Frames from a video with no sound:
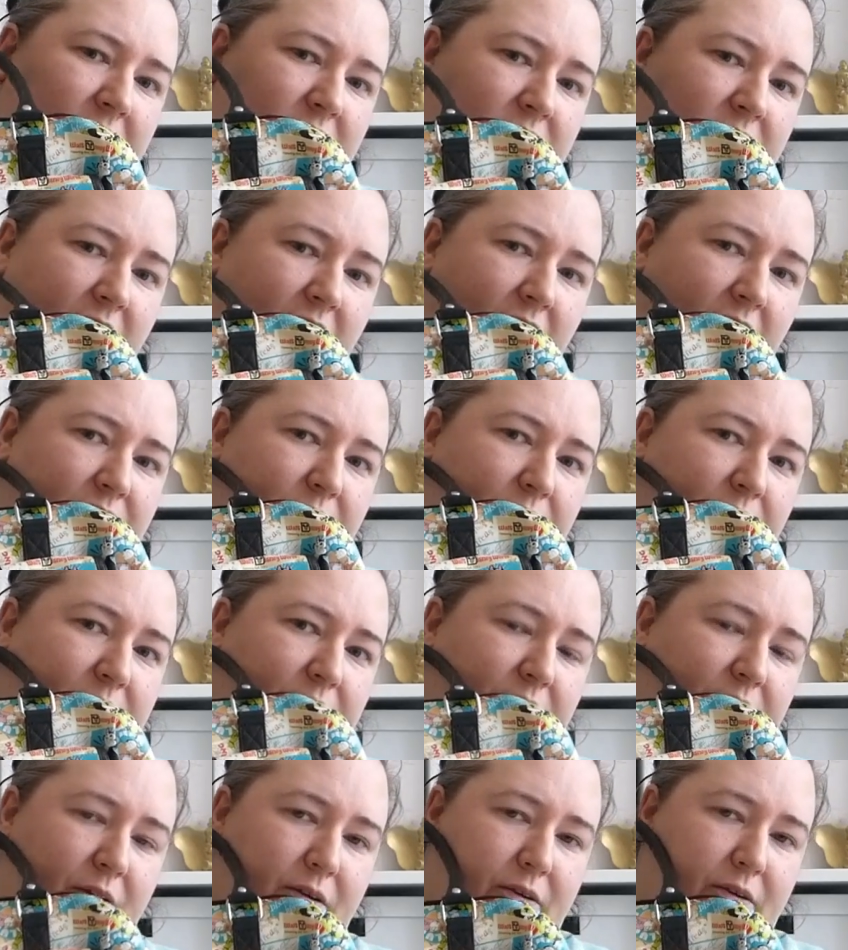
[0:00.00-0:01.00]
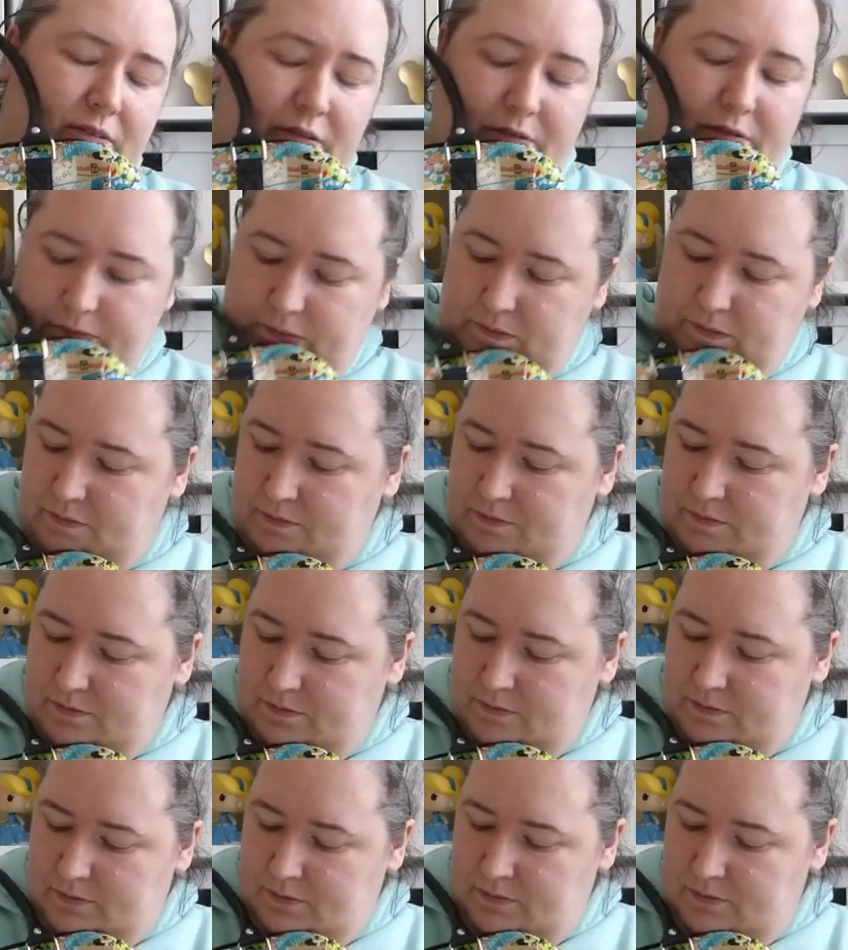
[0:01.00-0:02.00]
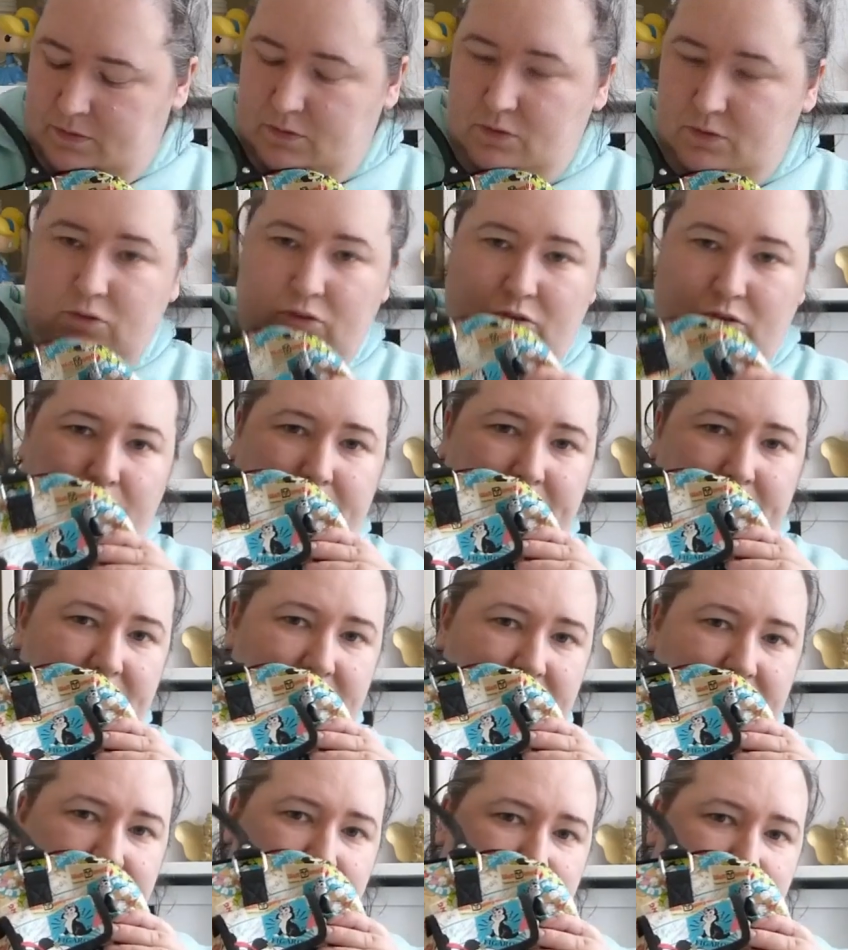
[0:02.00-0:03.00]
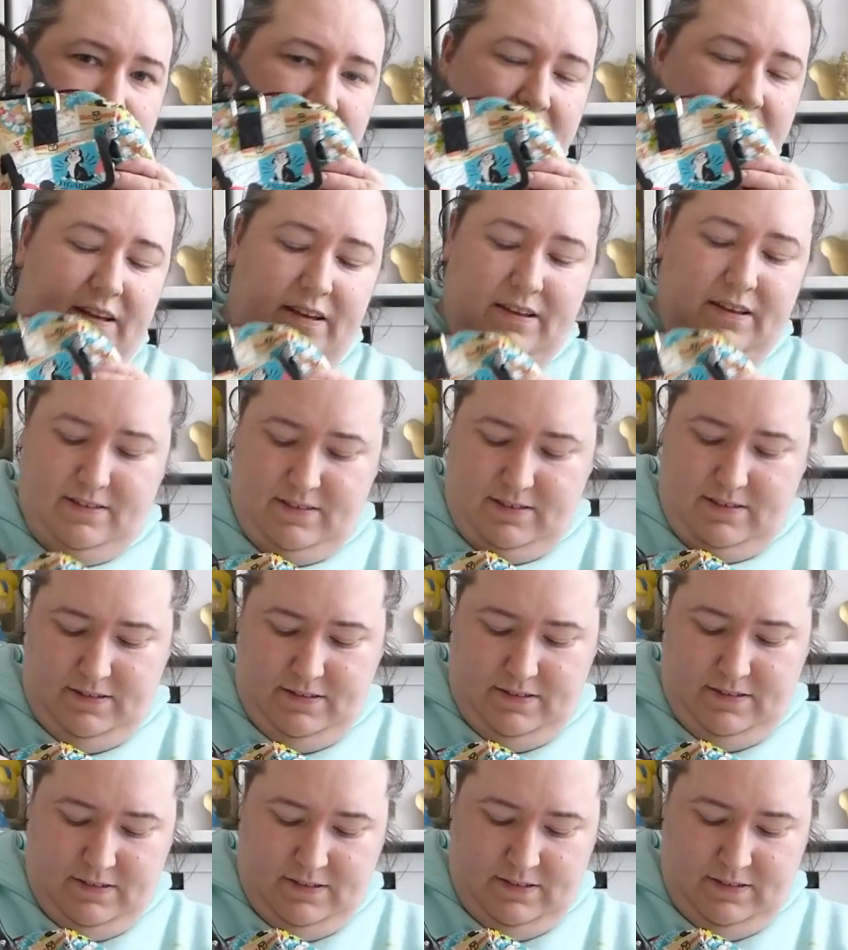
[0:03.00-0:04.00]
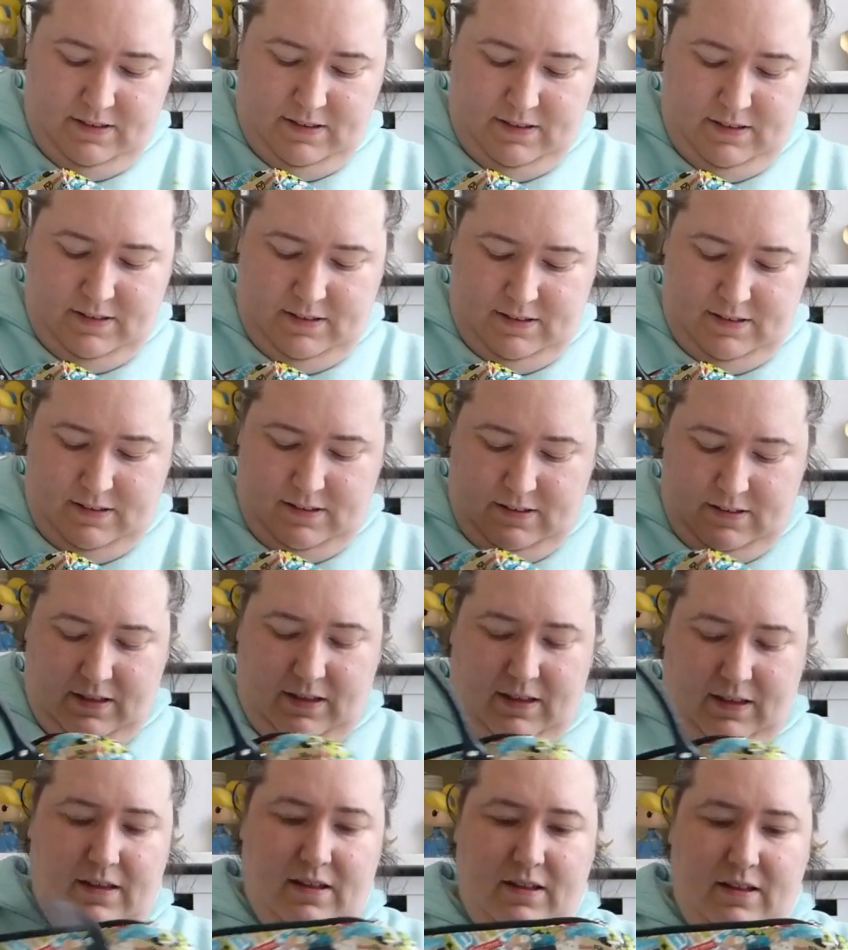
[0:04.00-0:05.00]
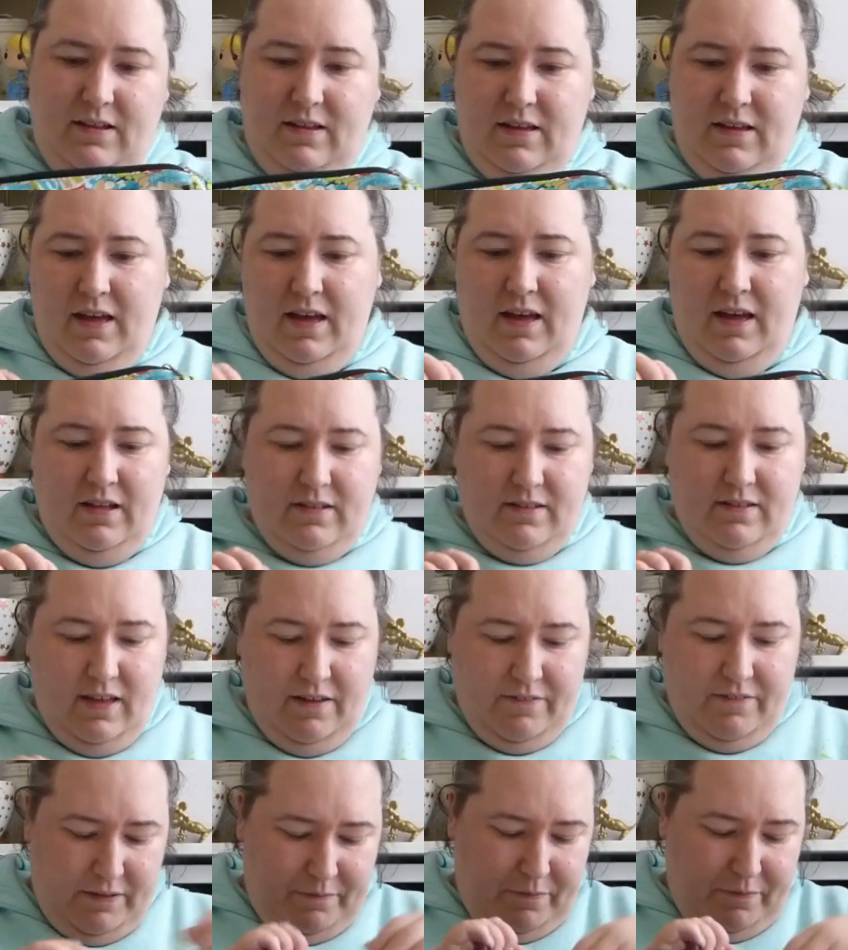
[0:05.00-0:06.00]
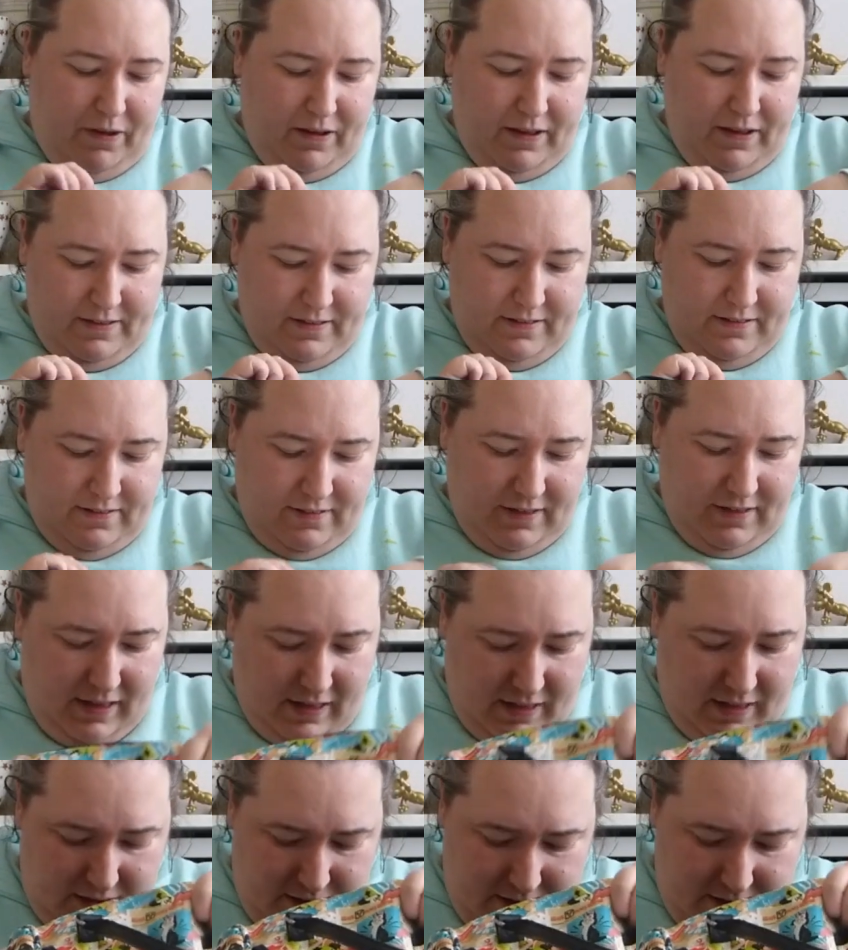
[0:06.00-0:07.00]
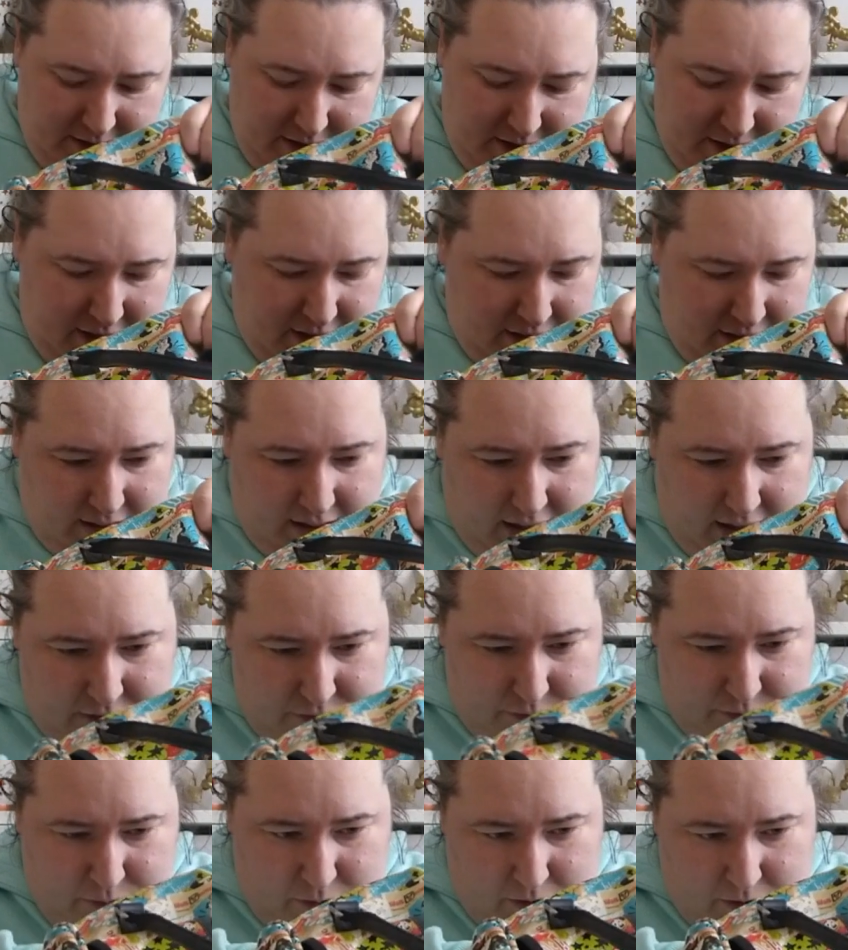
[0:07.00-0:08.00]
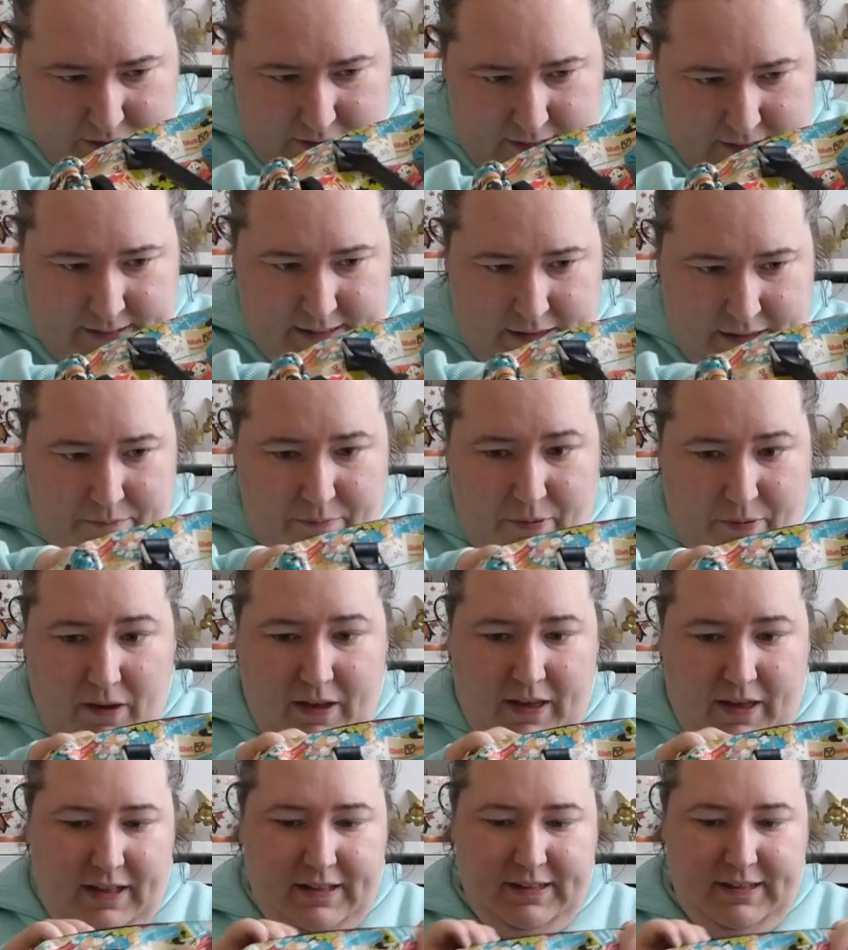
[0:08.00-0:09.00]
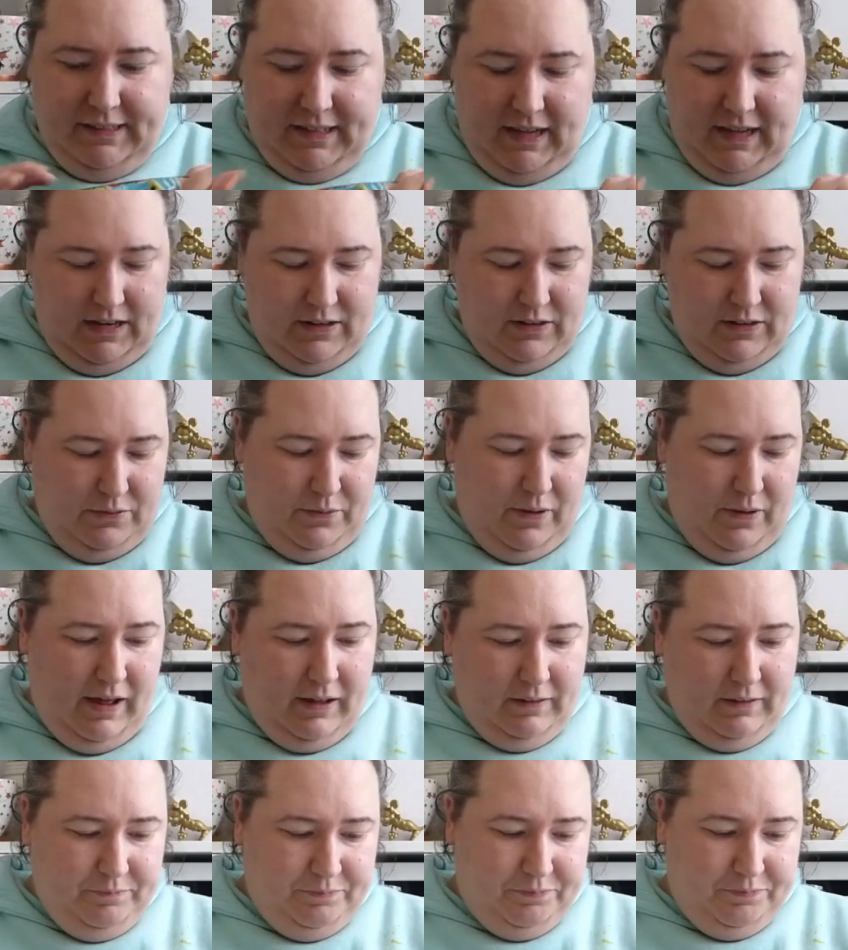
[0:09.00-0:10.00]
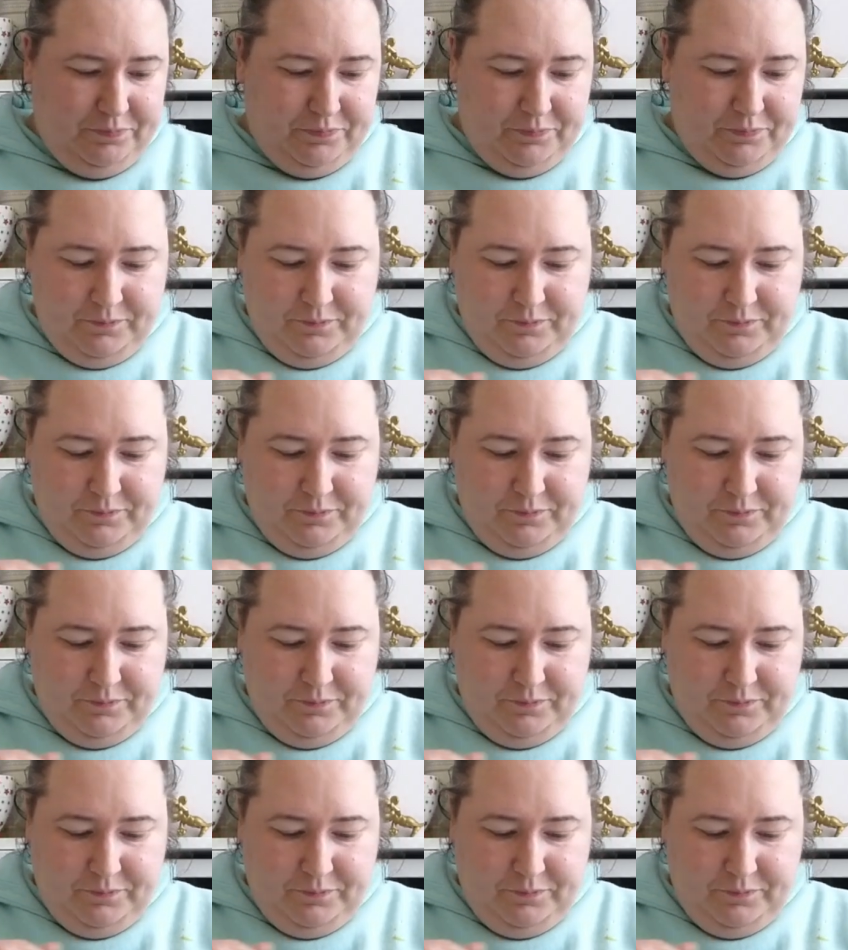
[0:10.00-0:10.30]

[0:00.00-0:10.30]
and just have one of those twist fasteners. And yeah, does it have any pockets inside? It has one zip pocket inside as well.